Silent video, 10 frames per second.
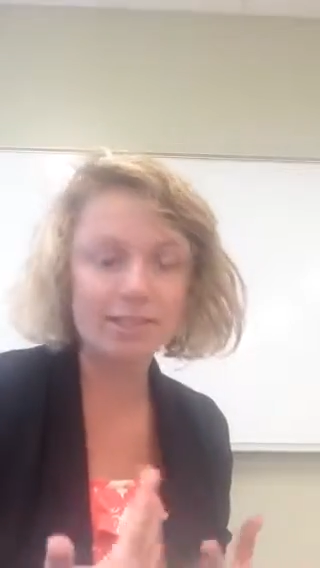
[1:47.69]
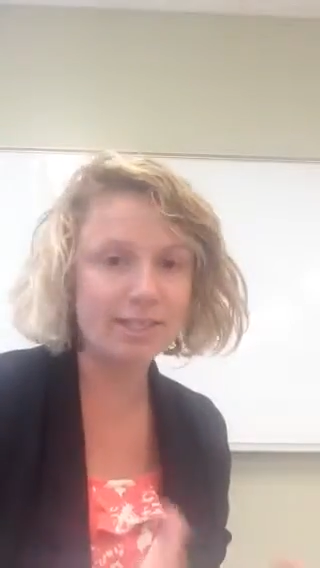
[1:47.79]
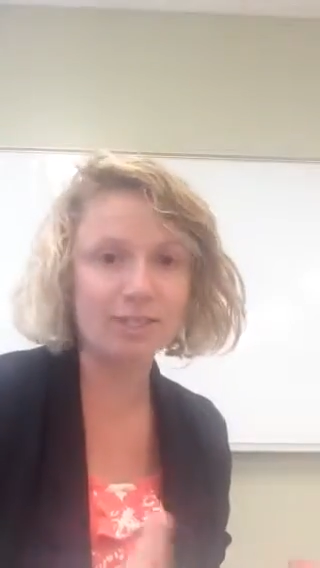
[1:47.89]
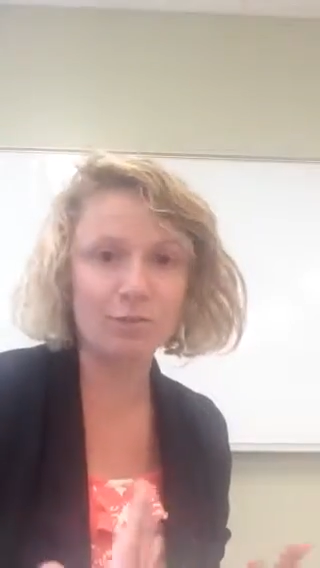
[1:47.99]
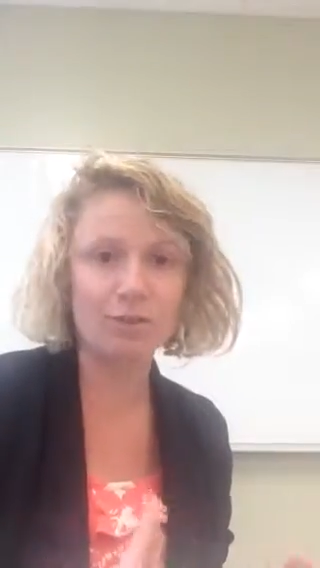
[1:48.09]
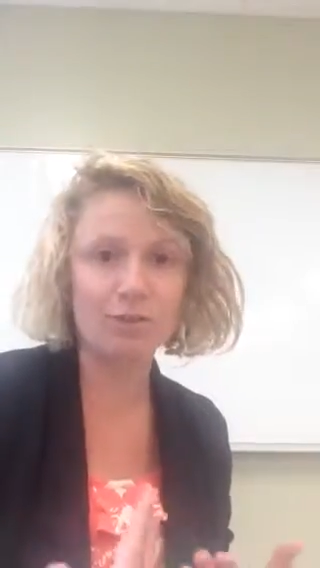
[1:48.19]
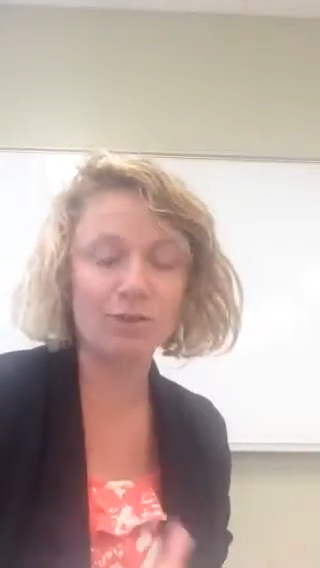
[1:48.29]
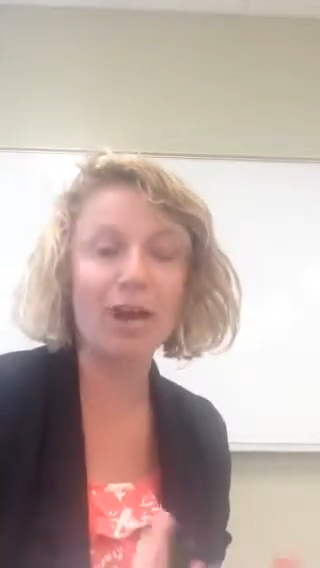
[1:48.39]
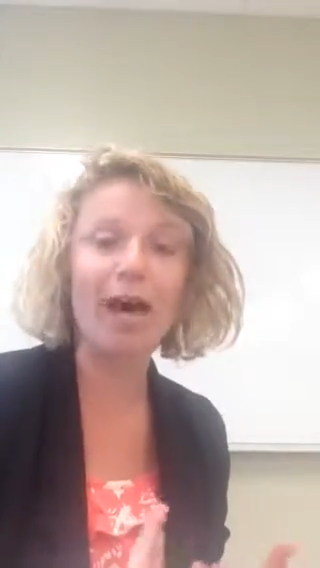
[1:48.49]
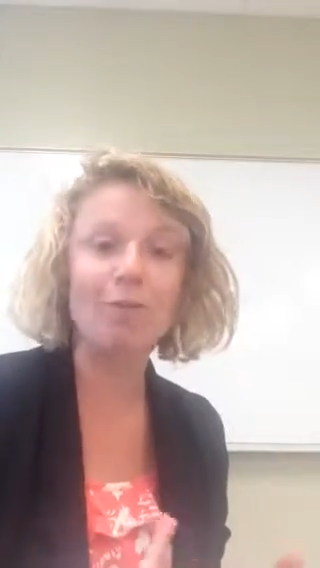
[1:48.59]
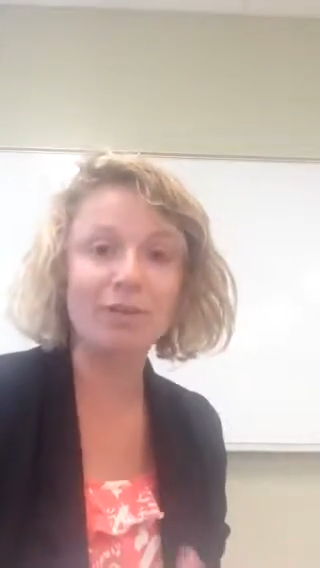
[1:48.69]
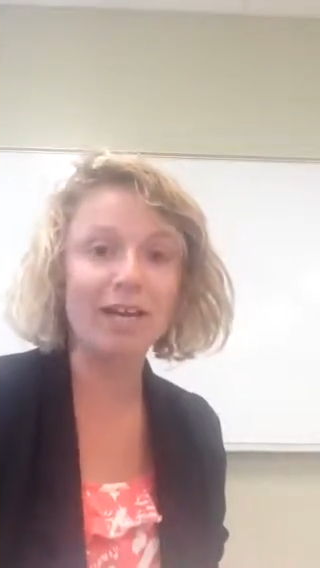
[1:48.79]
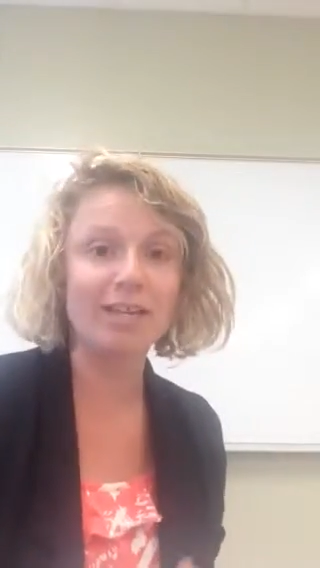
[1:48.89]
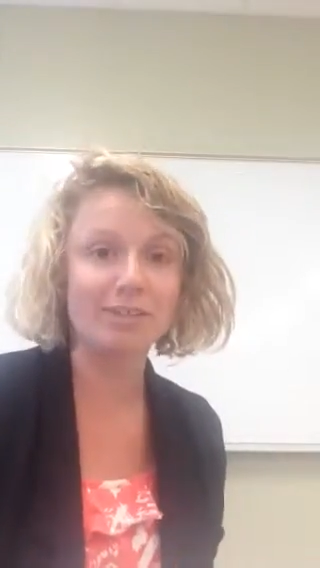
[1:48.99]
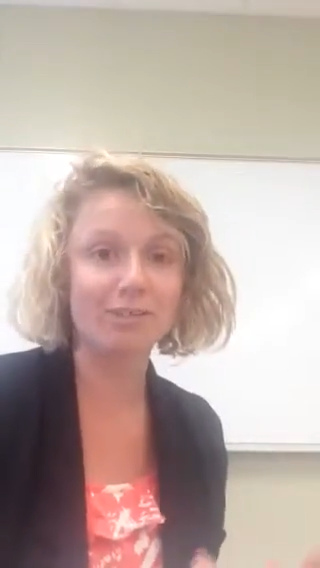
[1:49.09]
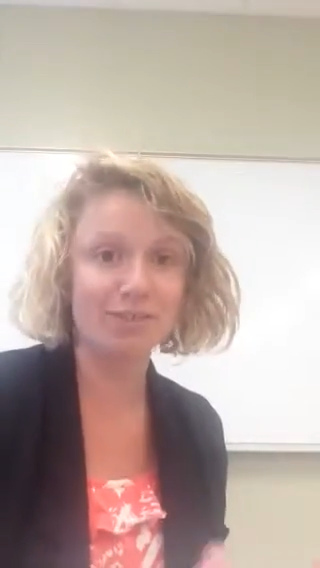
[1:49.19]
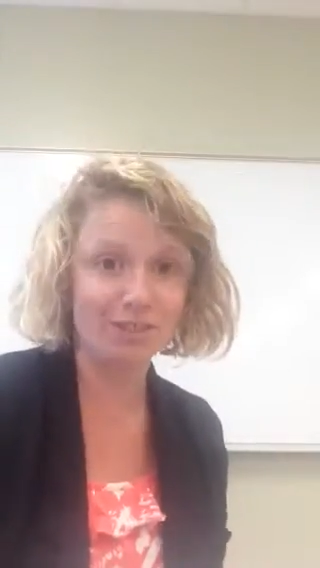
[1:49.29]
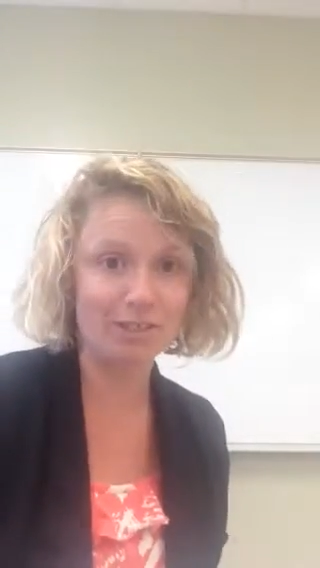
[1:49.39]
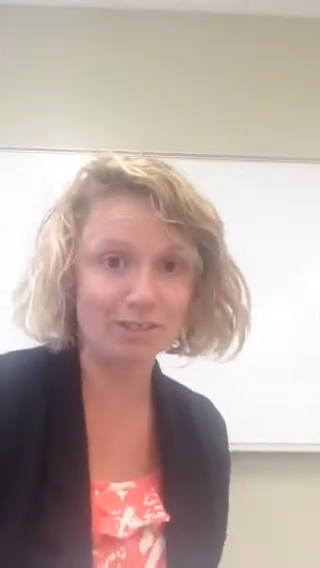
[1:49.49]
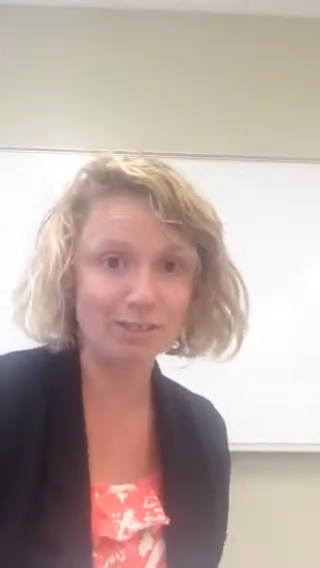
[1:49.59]
this is what's going to happen as a
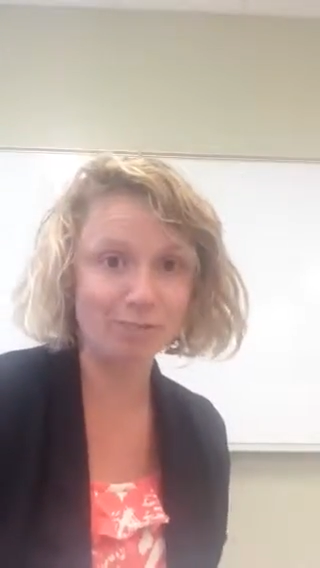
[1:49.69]
result.